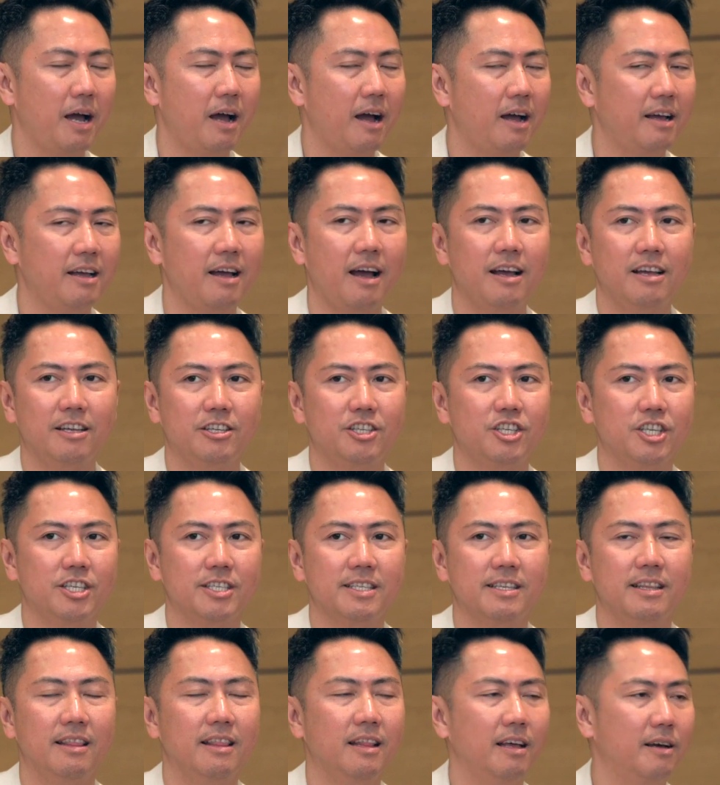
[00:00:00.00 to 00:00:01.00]
I
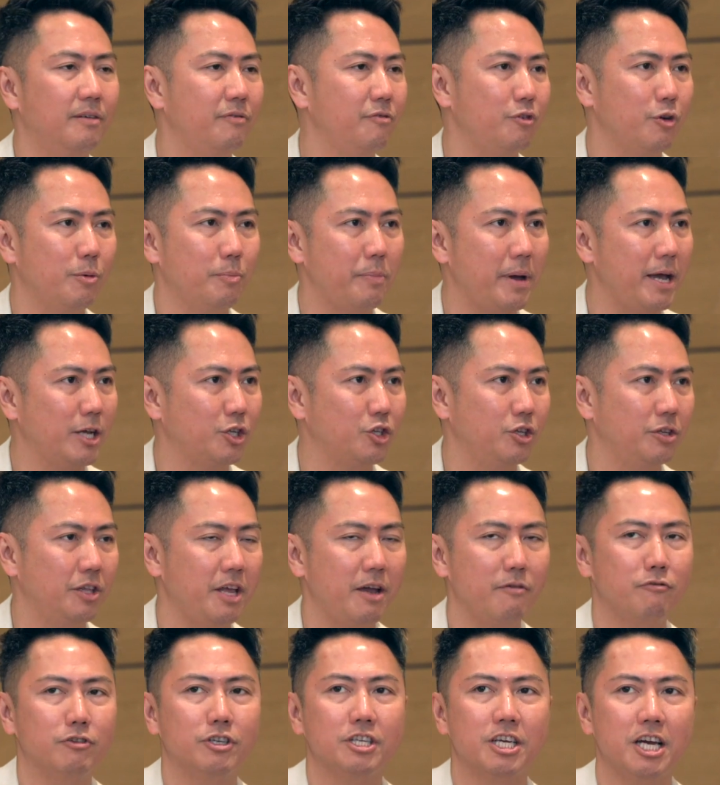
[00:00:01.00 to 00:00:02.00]
just love your passion.
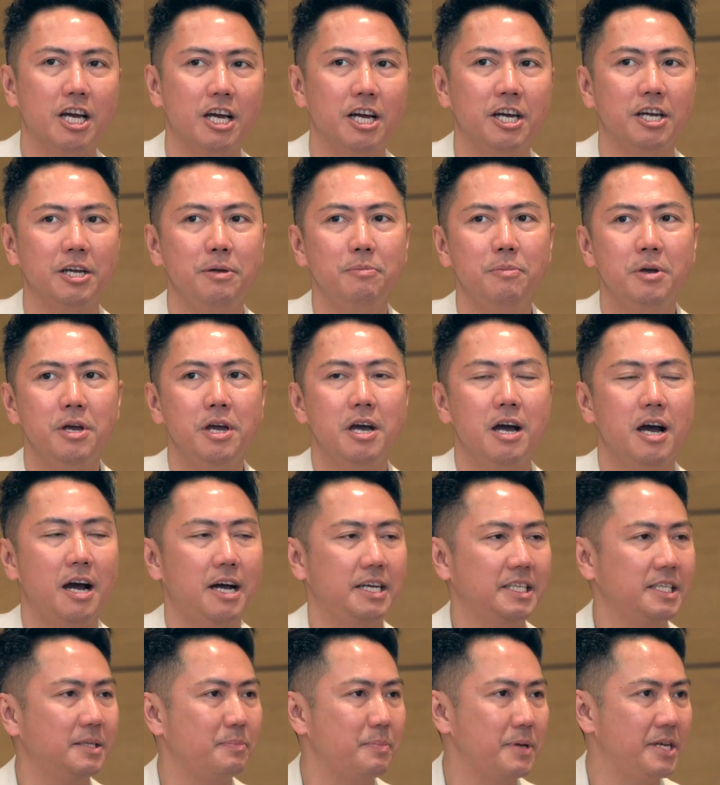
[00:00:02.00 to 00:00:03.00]
Every time
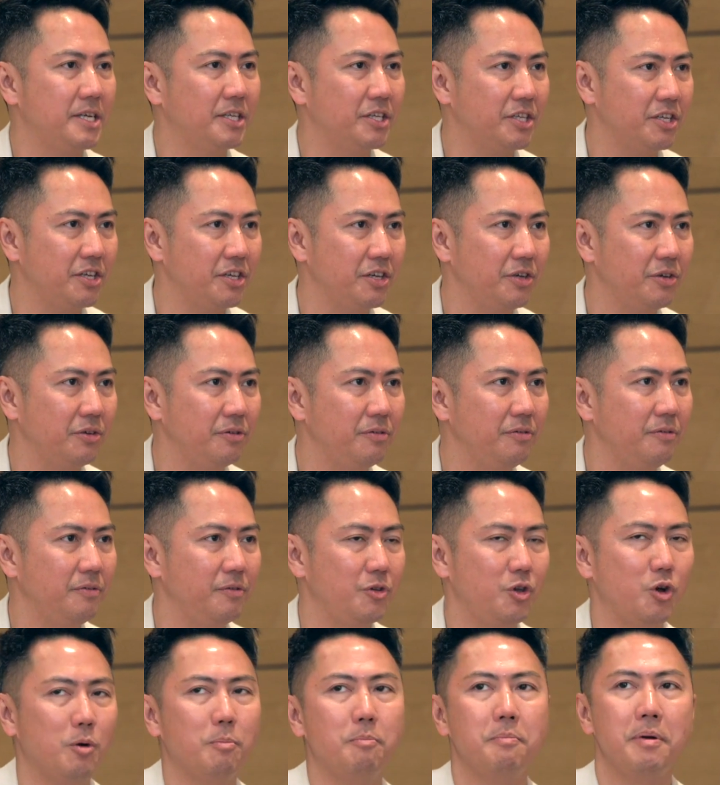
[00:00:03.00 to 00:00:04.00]
I speak to you,
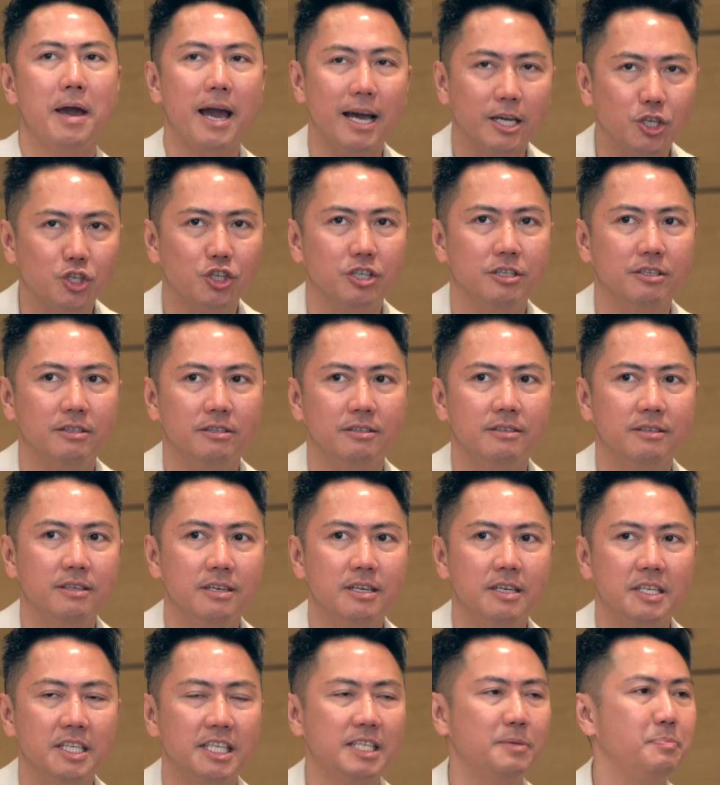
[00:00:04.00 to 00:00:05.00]
your passion
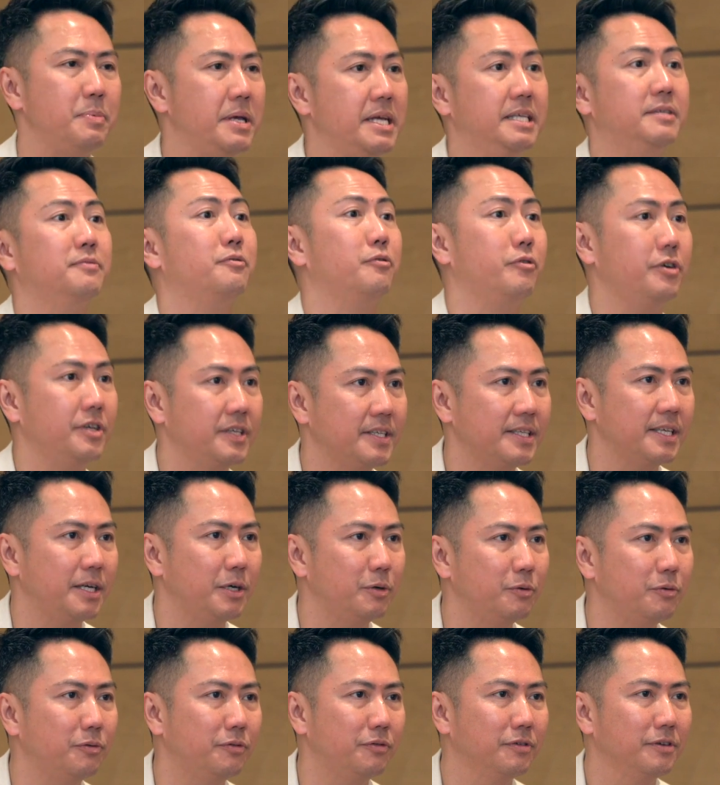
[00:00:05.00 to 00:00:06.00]
speaks for
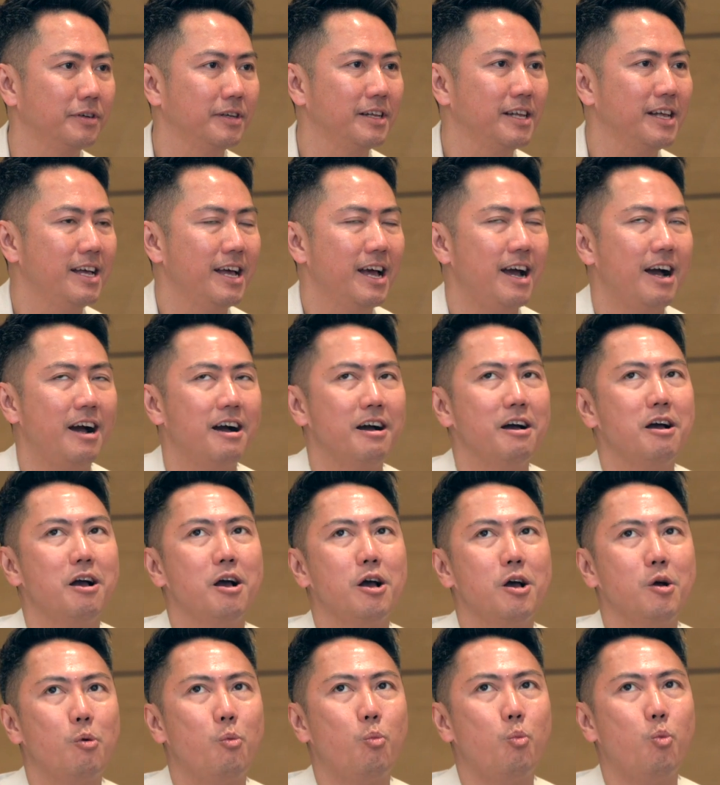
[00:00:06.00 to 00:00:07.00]
itself.
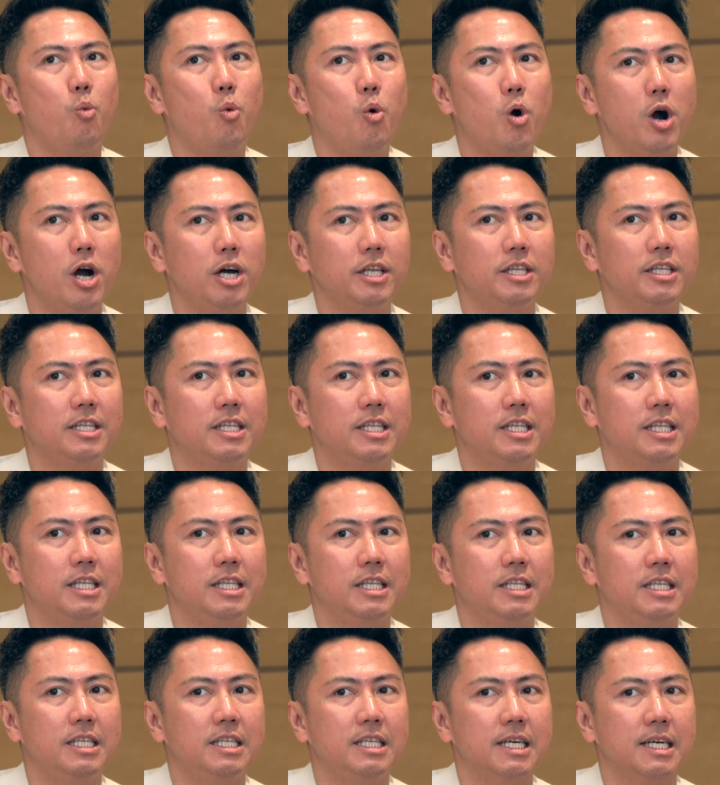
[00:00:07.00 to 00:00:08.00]
What
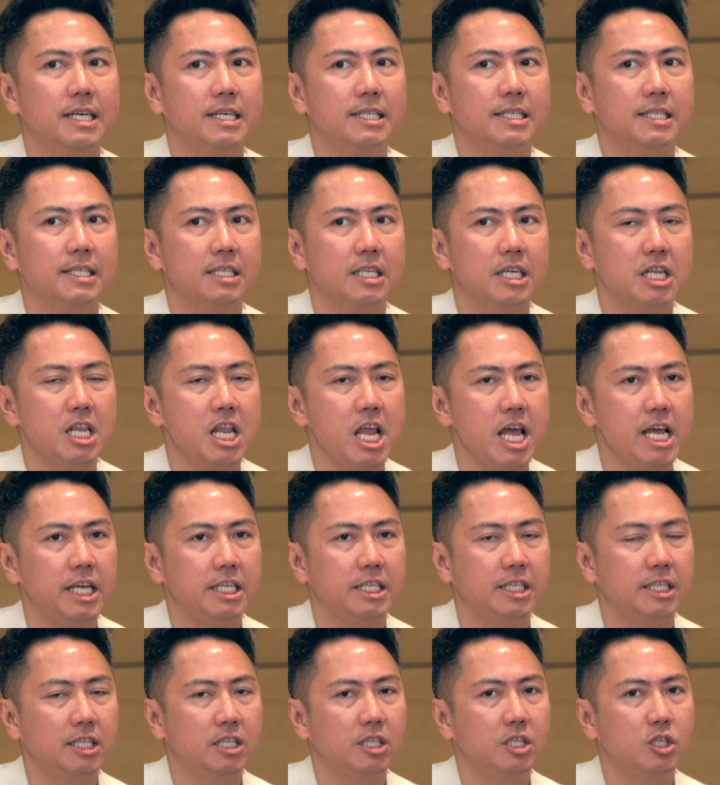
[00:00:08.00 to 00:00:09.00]
does the
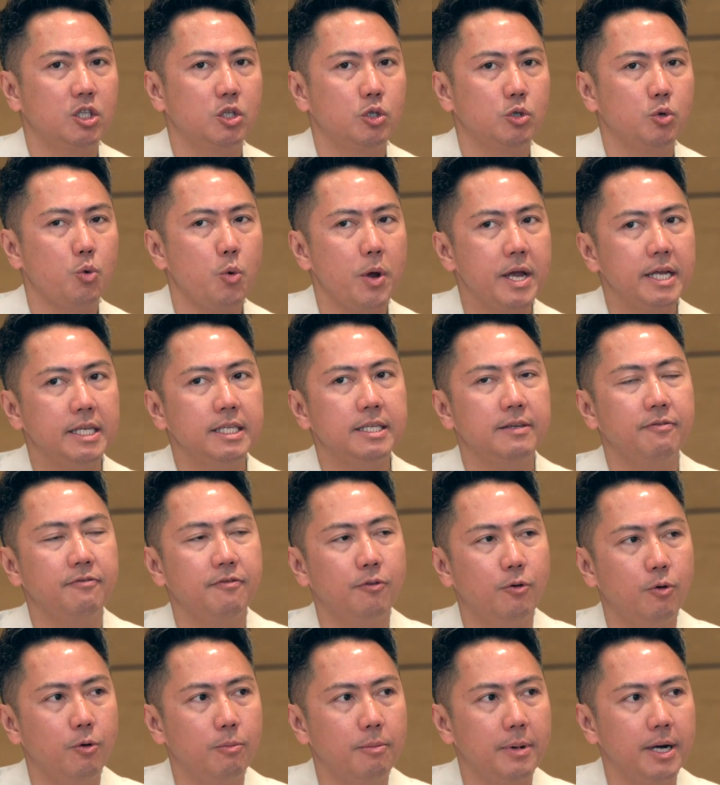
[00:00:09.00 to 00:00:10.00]
next
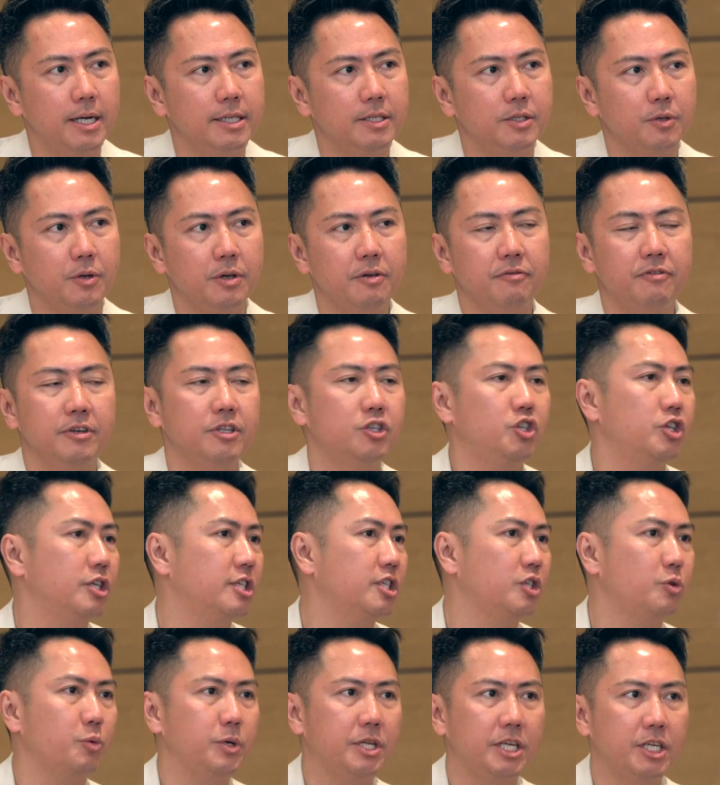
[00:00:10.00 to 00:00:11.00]
24 months or even
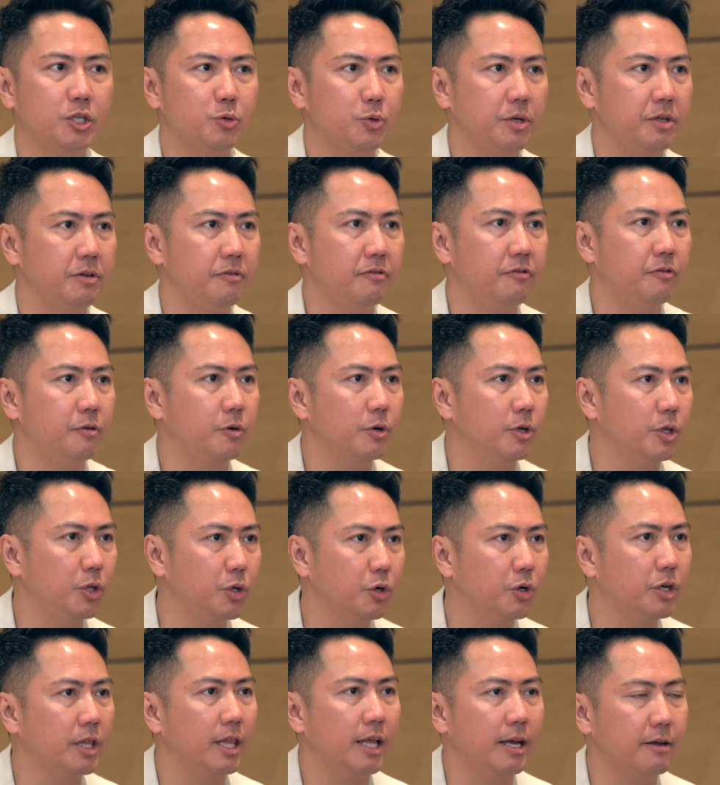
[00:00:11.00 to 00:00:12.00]
just 2024
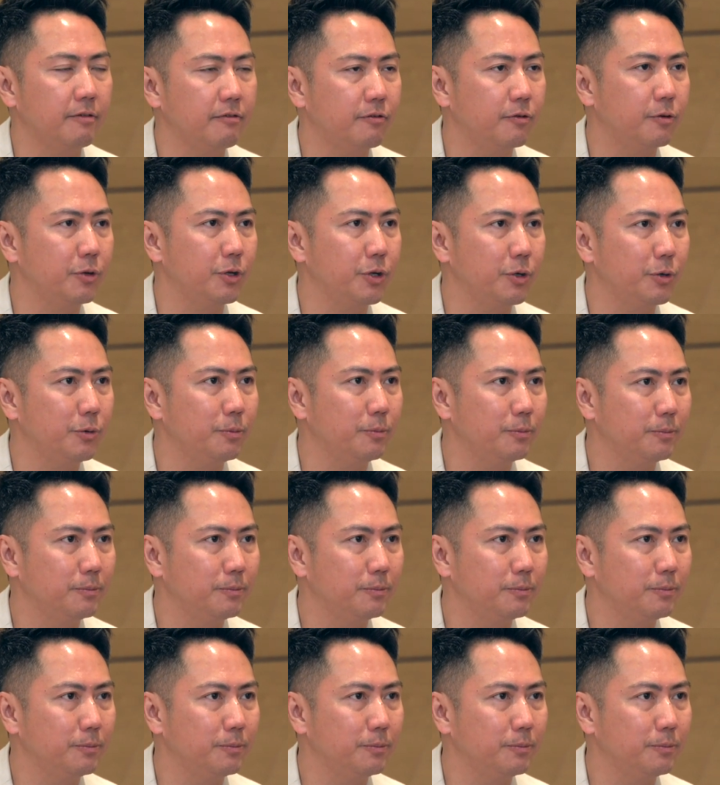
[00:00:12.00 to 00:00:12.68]
look like for you?